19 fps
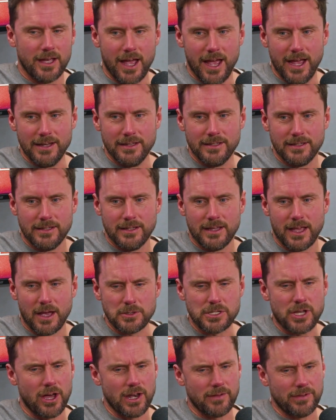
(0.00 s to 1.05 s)
And it
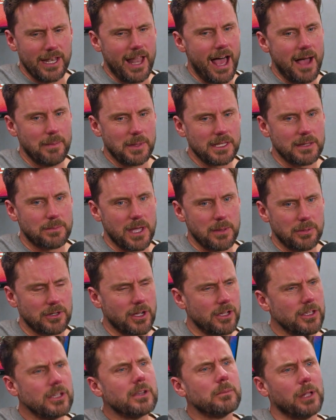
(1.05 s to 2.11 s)
was kind of alarming that people
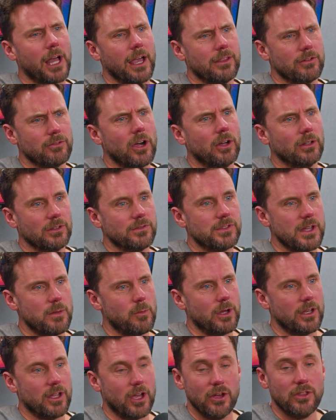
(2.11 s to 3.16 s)
go, you can play the role of
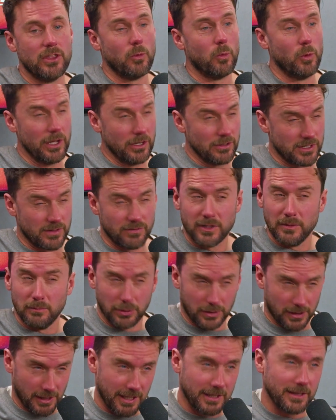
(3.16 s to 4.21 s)
someone who the wheels have
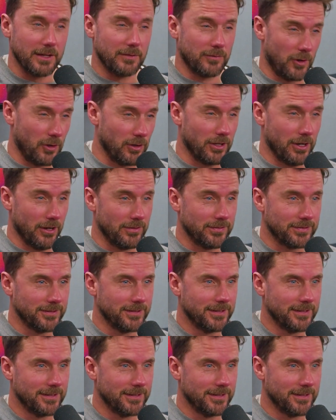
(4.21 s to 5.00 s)
completely fallen off.